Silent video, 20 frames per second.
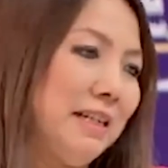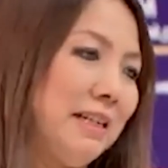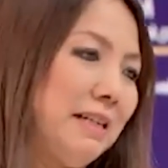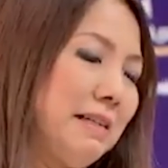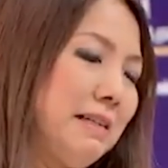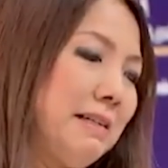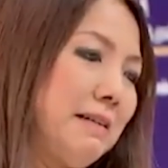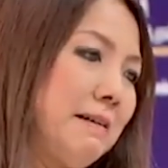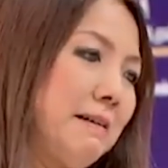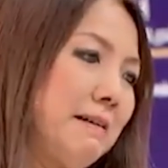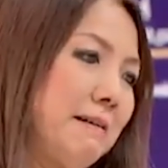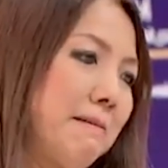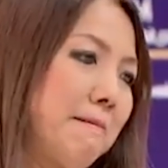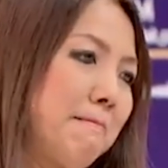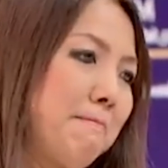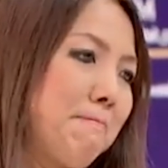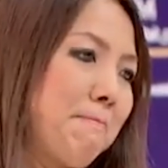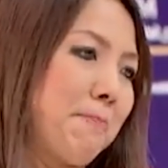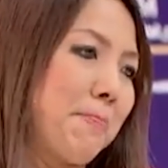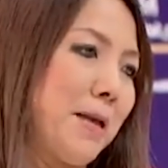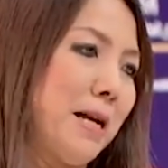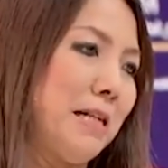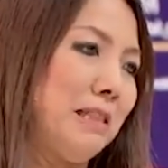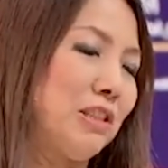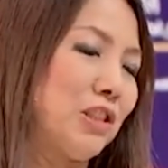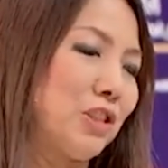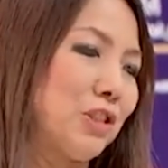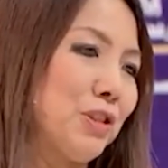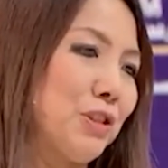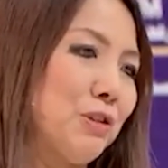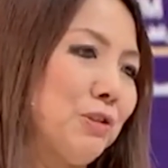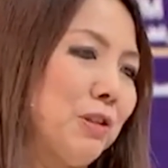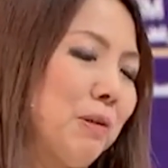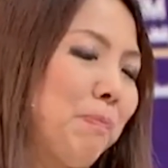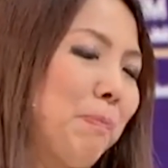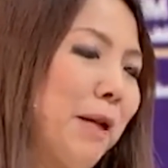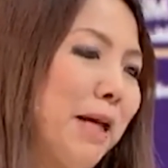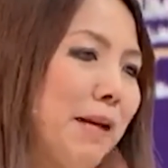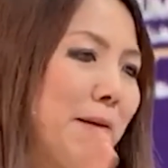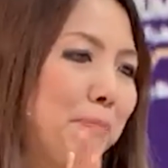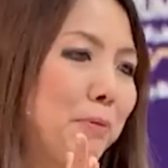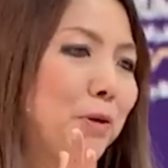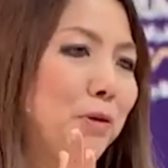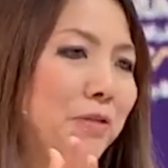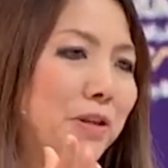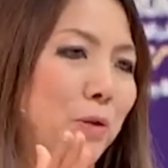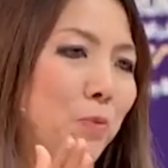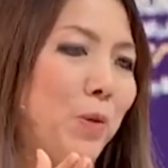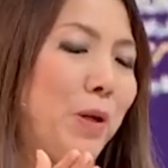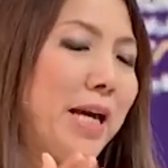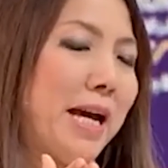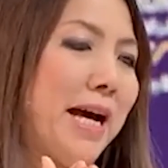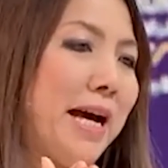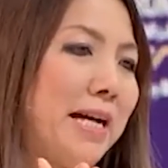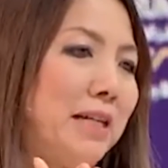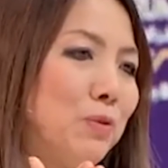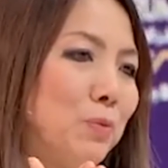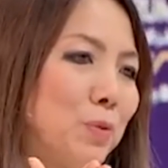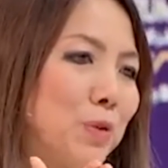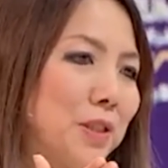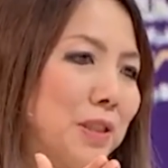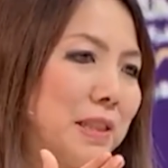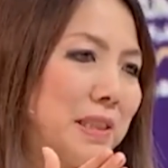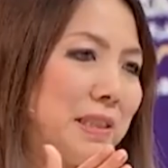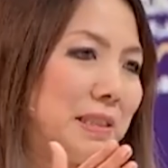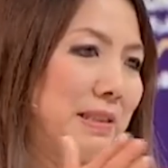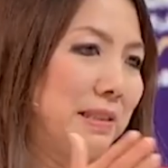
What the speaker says: And so the playbook that we had was,